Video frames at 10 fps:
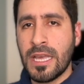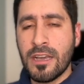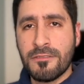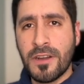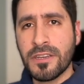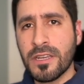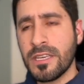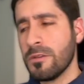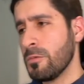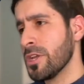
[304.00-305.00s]

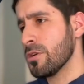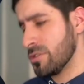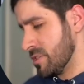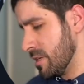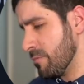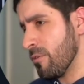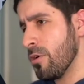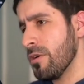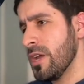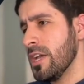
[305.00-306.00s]
Finally, we go to step
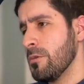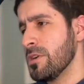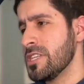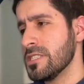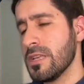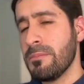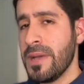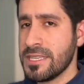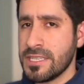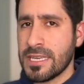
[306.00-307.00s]
4, which is
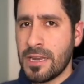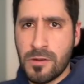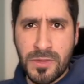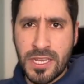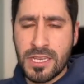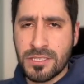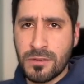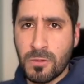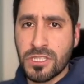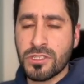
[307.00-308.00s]
patching and remediation,
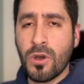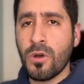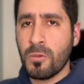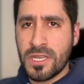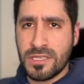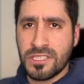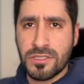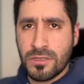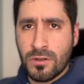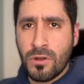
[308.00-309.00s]
which is always the
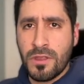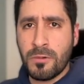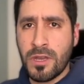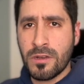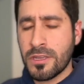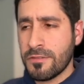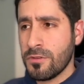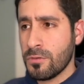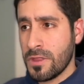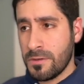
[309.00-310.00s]
general goal that we are looking for,
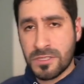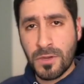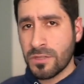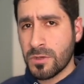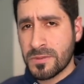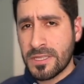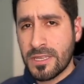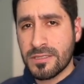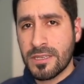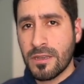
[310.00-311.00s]
whether it's white box pen
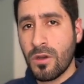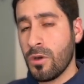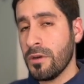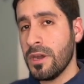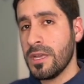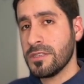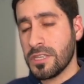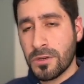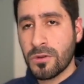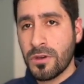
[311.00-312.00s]
testing or
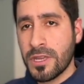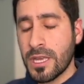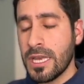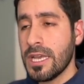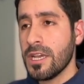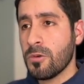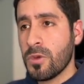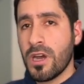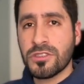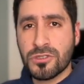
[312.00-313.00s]
secure coding. We
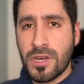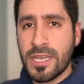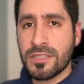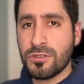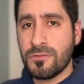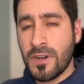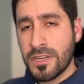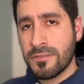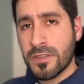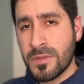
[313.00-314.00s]
are trying to find a
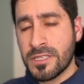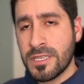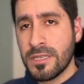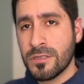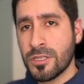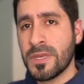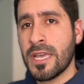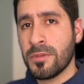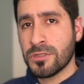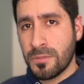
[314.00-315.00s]
vulnerability to be
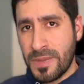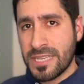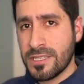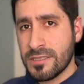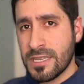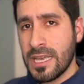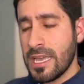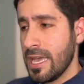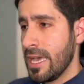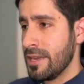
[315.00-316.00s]
able to patch it
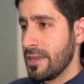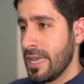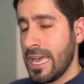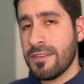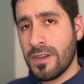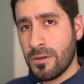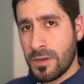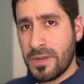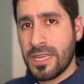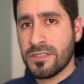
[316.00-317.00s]
and have our
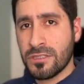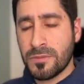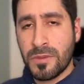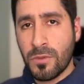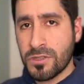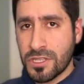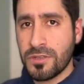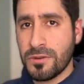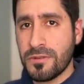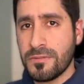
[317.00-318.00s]
application be more secure.